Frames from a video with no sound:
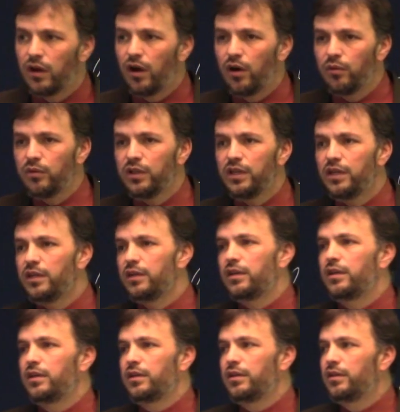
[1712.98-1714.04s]
Only
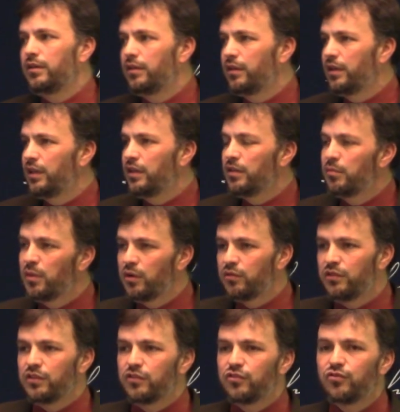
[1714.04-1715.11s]
in the
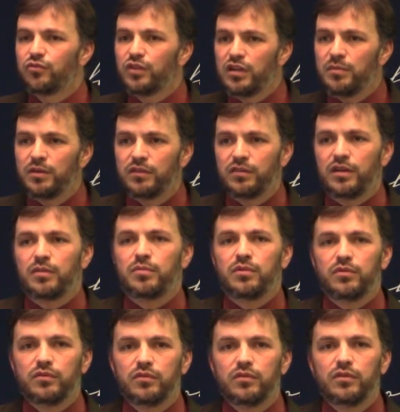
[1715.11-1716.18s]
most extreme
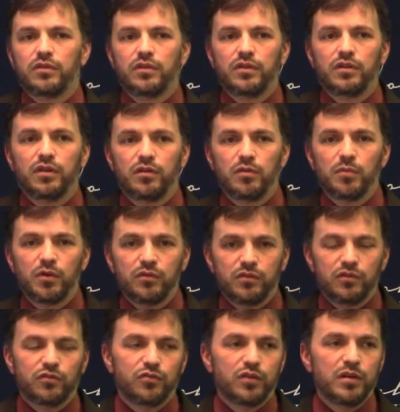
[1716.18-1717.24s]
examples, in the most
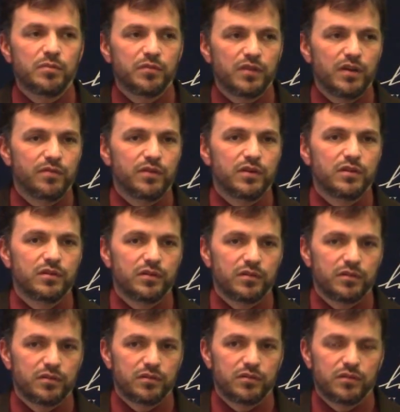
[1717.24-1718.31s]
extreme safety
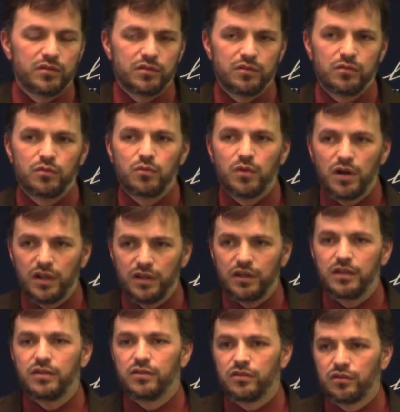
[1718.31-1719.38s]

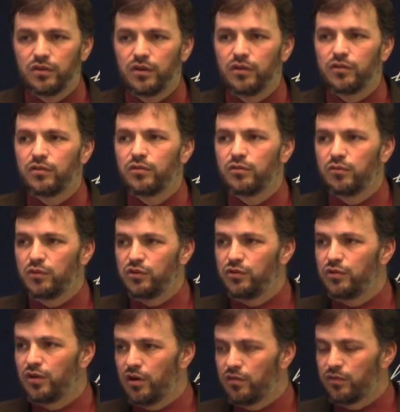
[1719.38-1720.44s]
quality concerns, would you
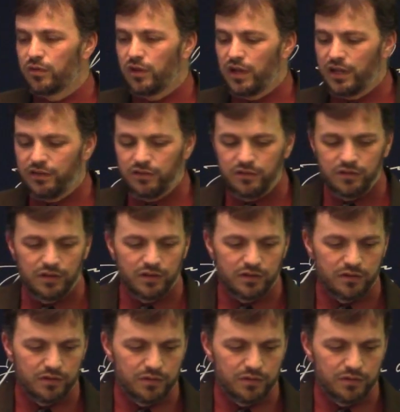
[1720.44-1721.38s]
go for licensing.